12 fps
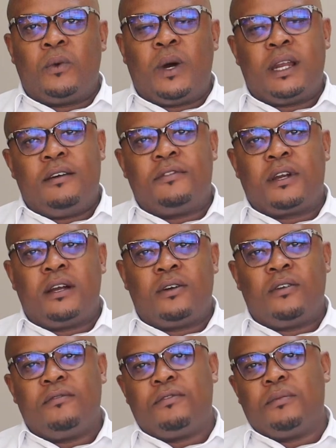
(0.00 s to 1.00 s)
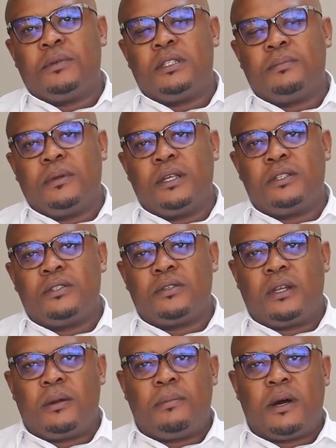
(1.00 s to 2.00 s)
What Africa Conformity Bridge is
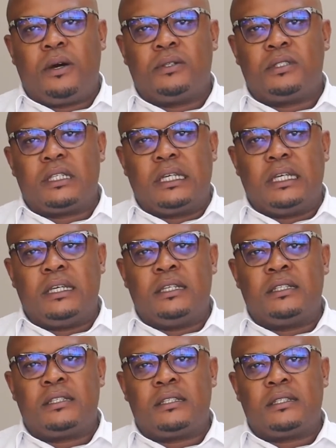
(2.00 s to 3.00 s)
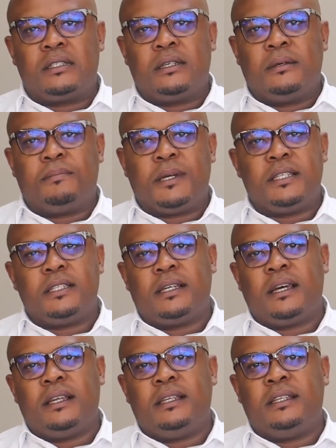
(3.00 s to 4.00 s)
all about is
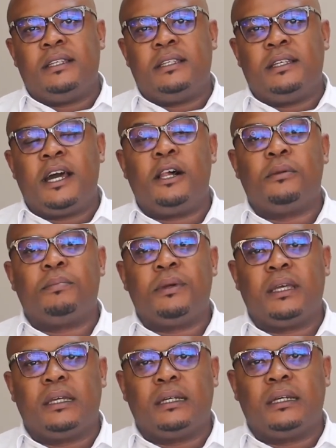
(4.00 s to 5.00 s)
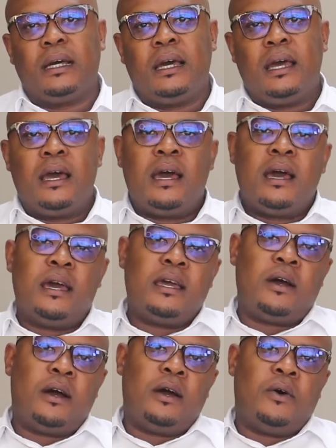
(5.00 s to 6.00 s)
basically helping
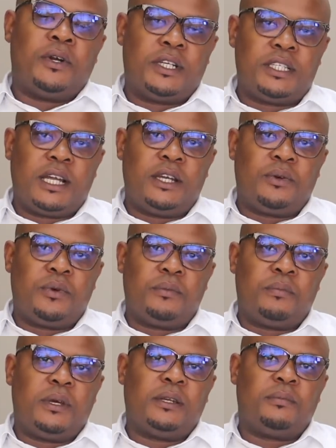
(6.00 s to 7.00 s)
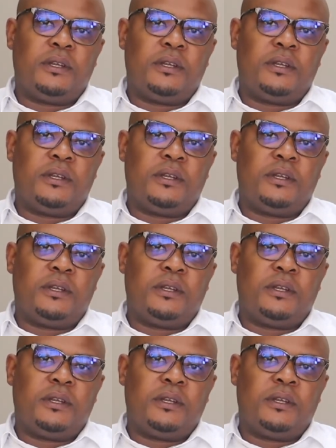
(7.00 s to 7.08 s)
original equipment